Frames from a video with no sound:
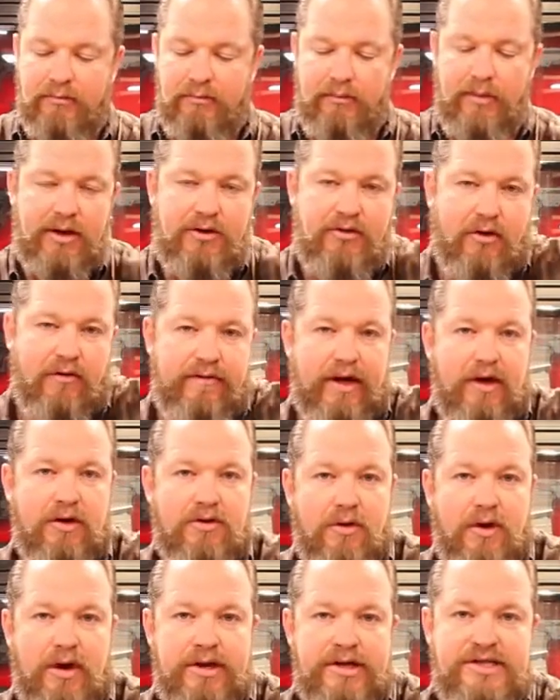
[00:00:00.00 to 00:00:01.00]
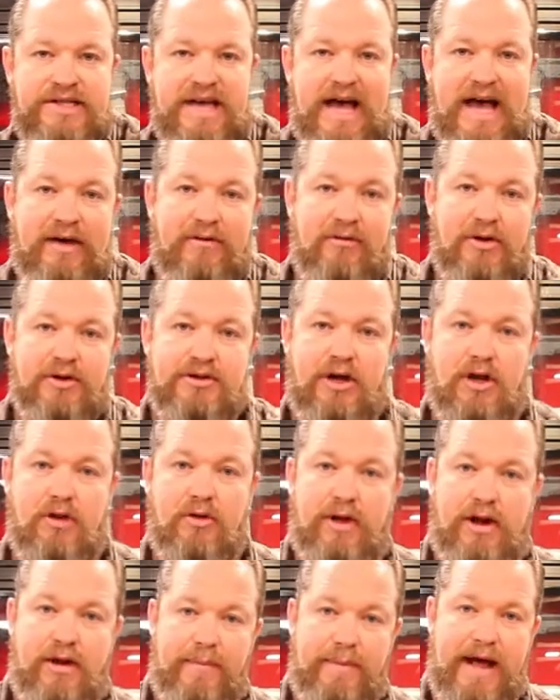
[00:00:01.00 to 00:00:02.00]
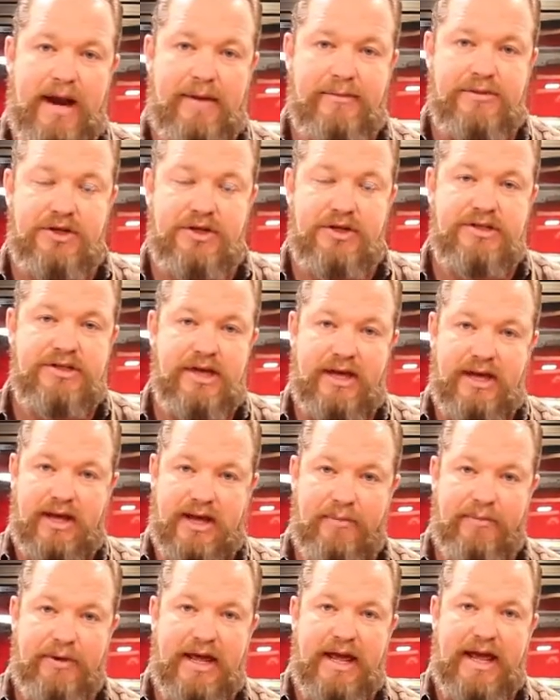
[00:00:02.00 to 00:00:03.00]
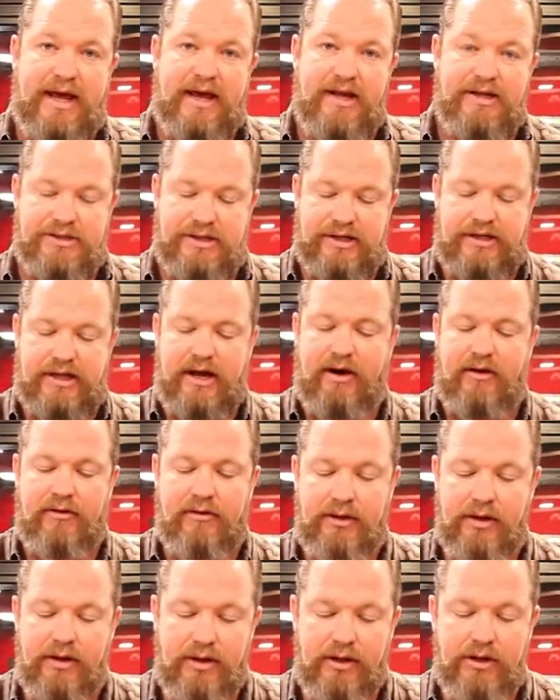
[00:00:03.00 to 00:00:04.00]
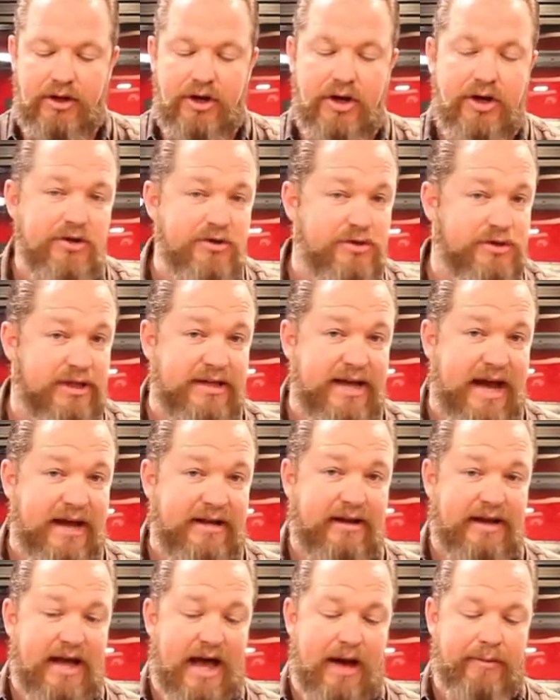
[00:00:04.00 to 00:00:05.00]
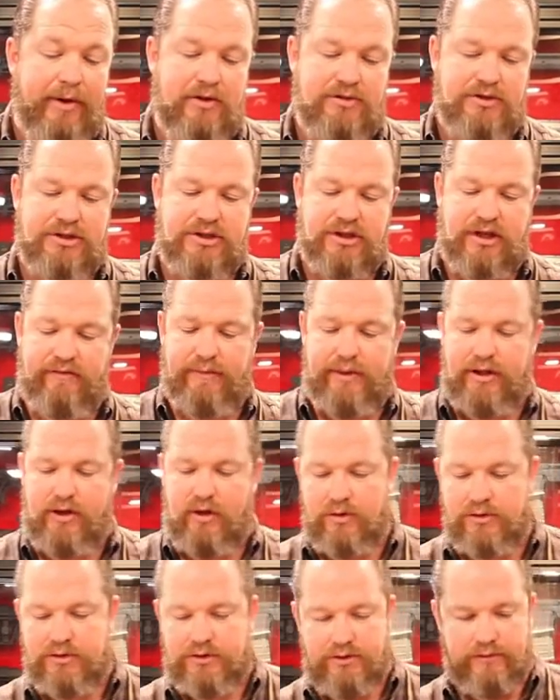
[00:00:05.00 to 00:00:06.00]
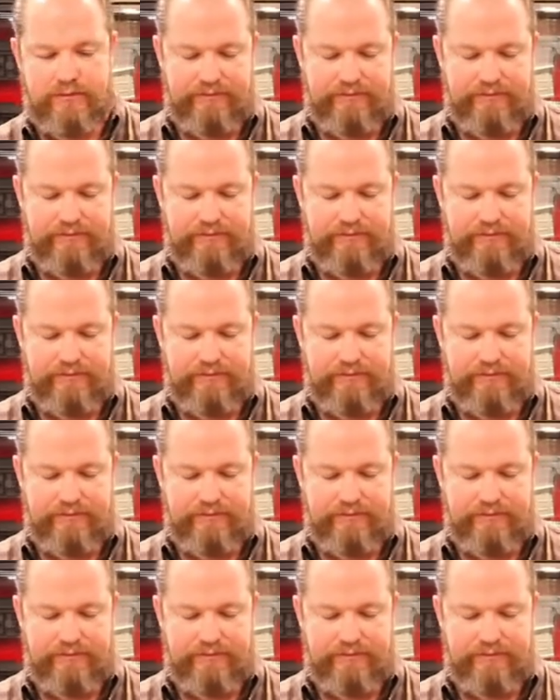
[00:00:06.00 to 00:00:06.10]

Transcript: Micro Velcro on the side runs all the way to the bottom so you can stick a couple of handguns in there. You can use a tactigomy or just leave them in the holster.